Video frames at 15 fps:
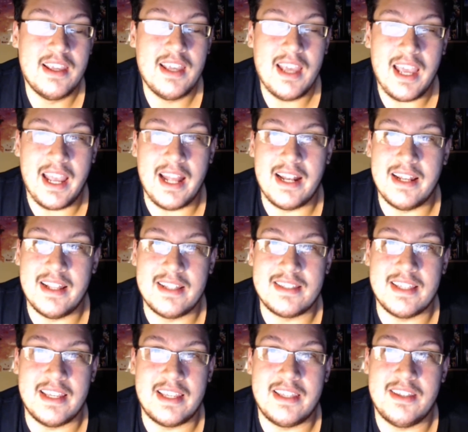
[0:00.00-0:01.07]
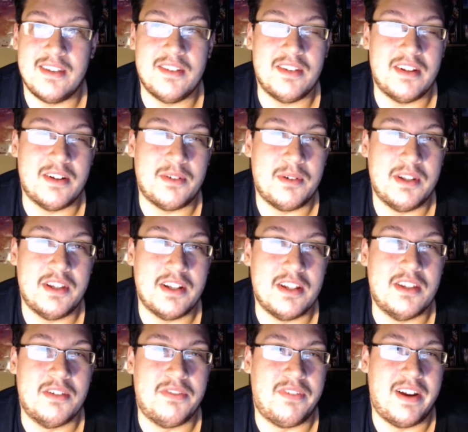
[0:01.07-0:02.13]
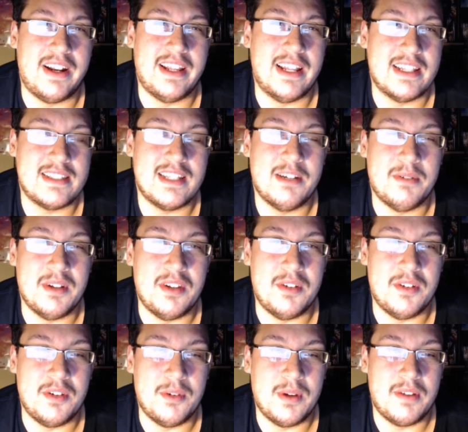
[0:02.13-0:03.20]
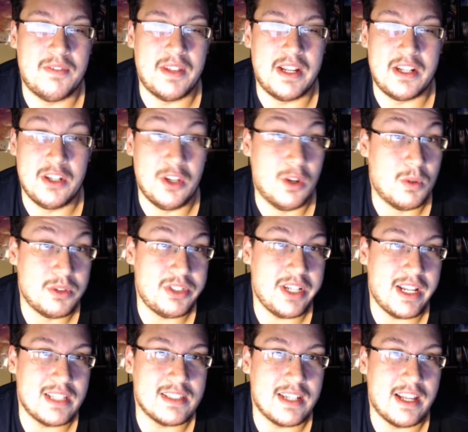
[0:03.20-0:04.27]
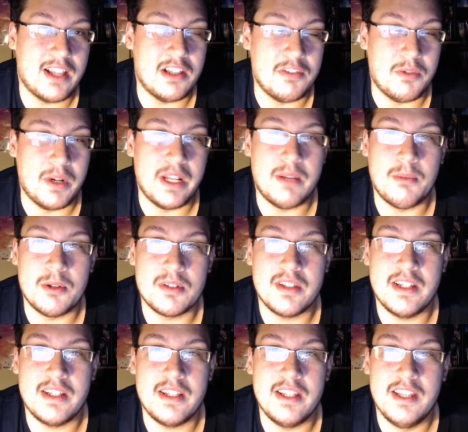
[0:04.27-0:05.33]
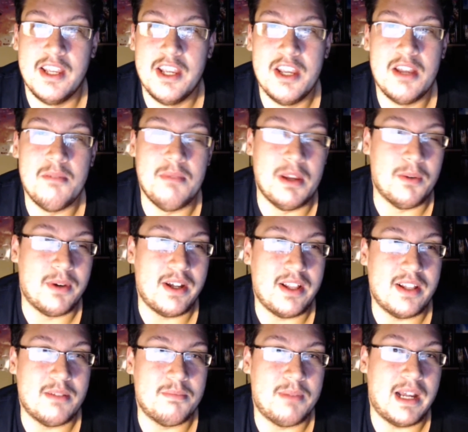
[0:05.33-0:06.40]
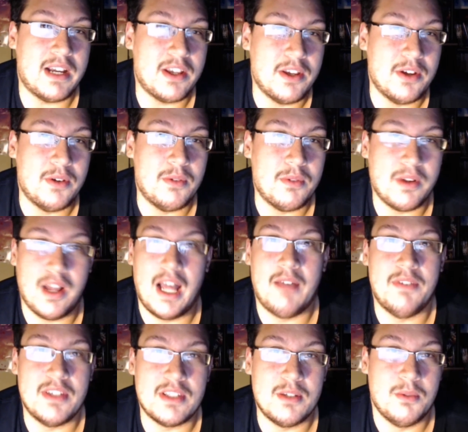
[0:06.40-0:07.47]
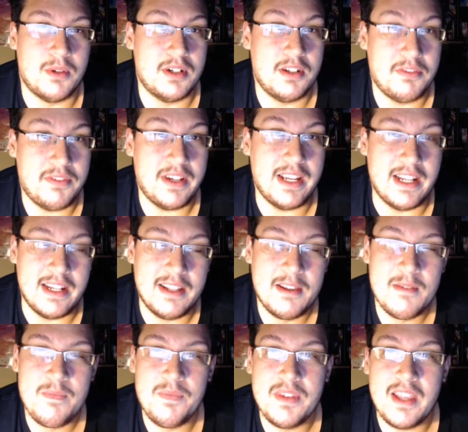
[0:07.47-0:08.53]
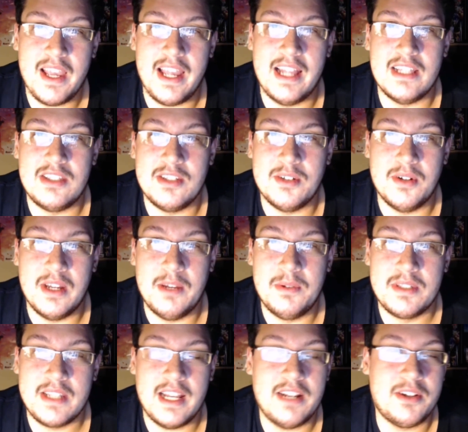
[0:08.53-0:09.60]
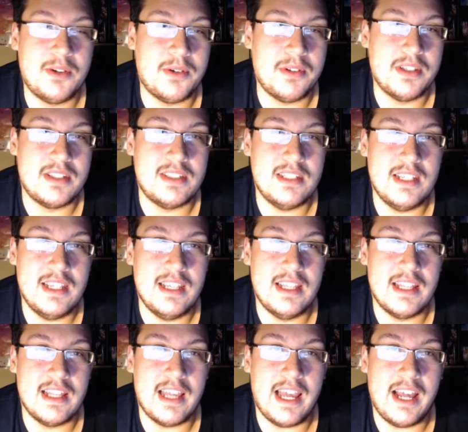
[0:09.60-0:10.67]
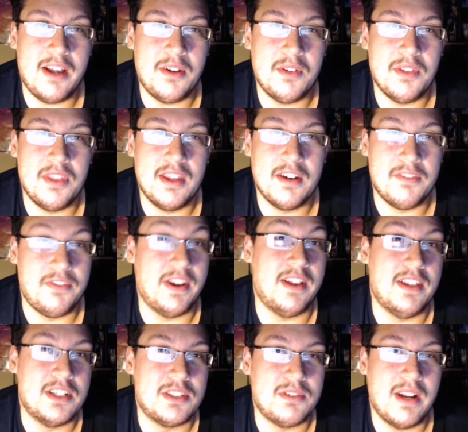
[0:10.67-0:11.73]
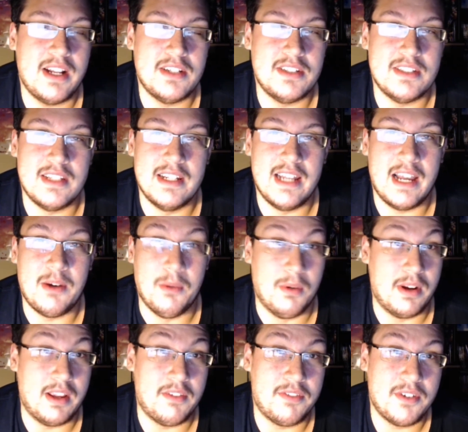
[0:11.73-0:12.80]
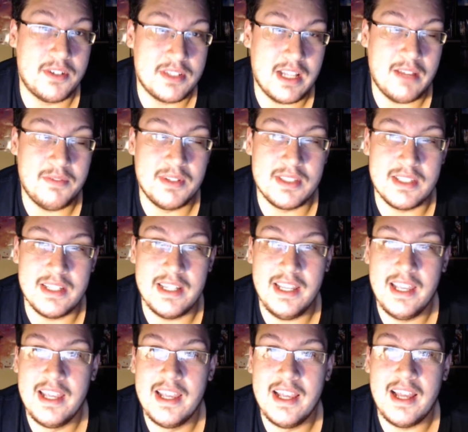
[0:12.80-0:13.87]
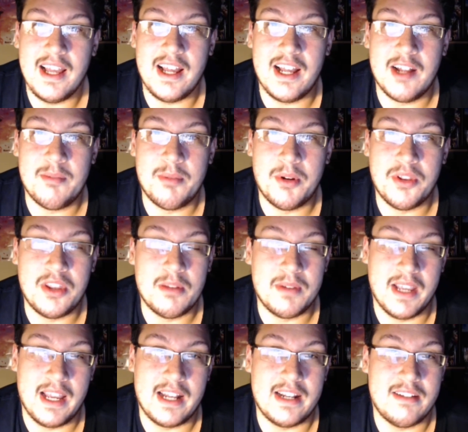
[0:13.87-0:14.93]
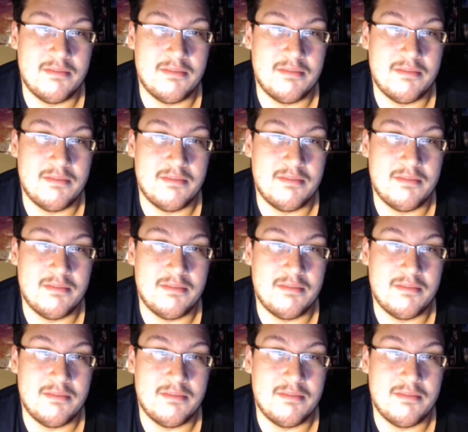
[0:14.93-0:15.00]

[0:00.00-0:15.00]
And it's like, you, you know, what are you going to do? Fight against that when you, you have, like, no chance in hell of winning, most likely? Meanwhile, Bakugo obviously wanted to fight. And so it was kind of cool to see how their failing strategies did not work at first, obviously. Uh, both of them got